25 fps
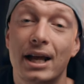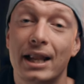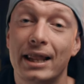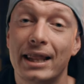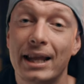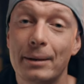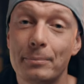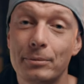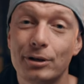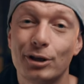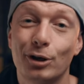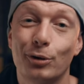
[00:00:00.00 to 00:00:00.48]

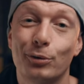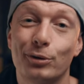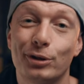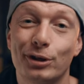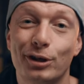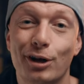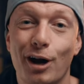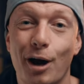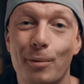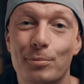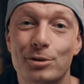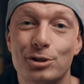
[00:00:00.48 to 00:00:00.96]
Let me know in
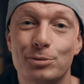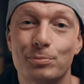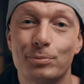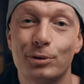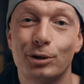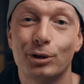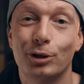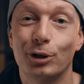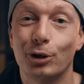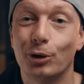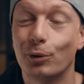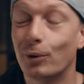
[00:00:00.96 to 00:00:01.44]
the comments
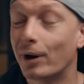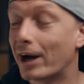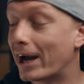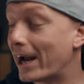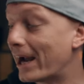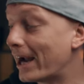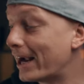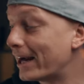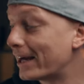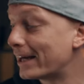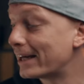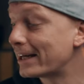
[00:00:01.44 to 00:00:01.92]
below,
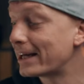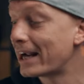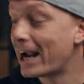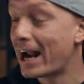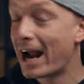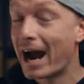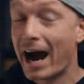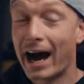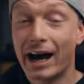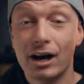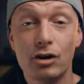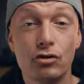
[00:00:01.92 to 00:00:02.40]
and
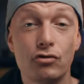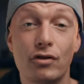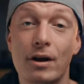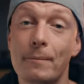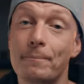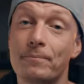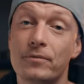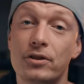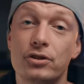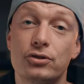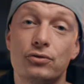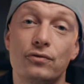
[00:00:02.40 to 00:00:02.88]
I'll
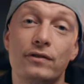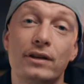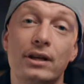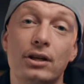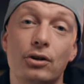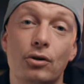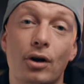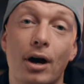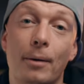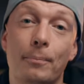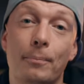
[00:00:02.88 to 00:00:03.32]
wrap this video